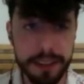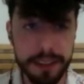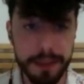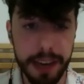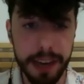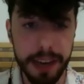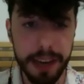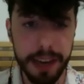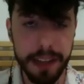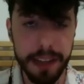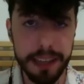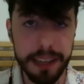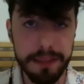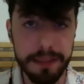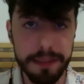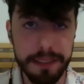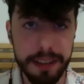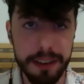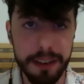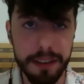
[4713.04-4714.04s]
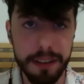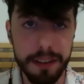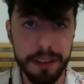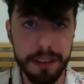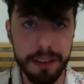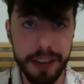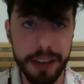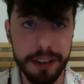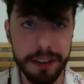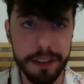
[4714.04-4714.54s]
like little
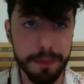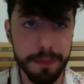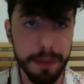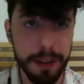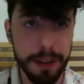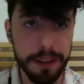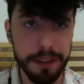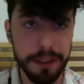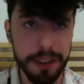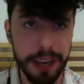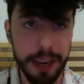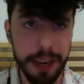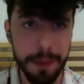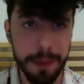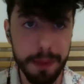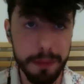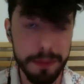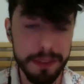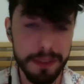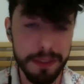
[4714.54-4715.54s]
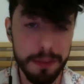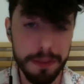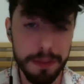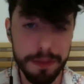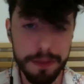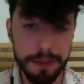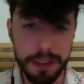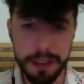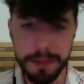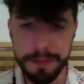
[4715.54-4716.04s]
generative puzzle game. That would be super fun.
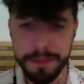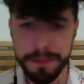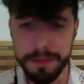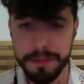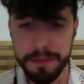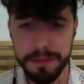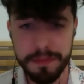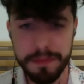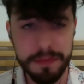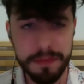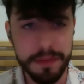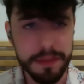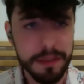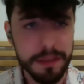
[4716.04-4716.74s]
Huh.